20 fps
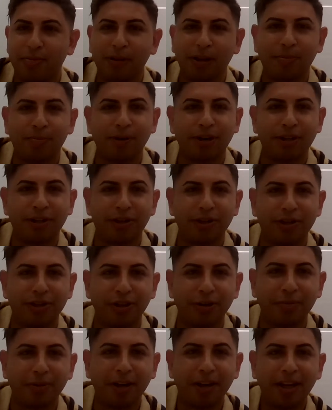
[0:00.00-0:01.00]
your blood pressure
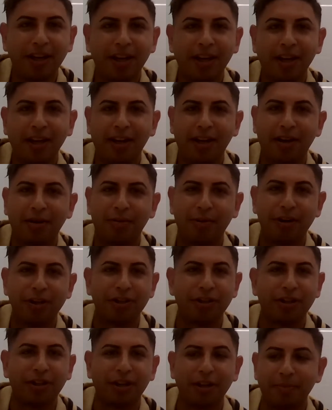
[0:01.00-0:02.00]
should be,
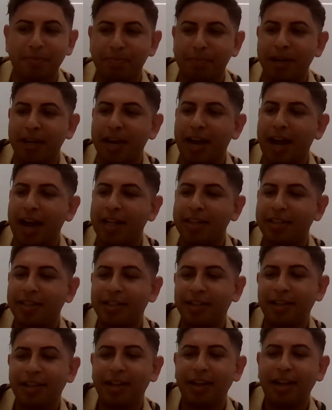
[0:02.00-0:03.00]
where should it be at,
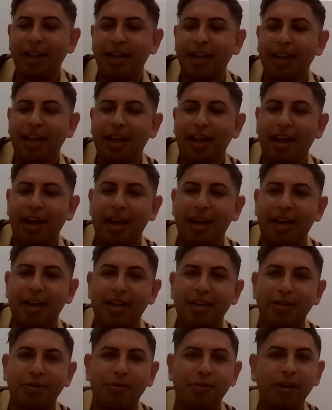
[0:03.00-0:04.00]

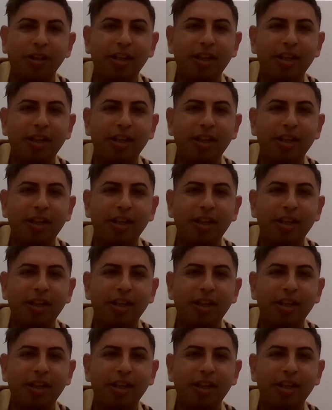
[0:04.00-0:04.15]
and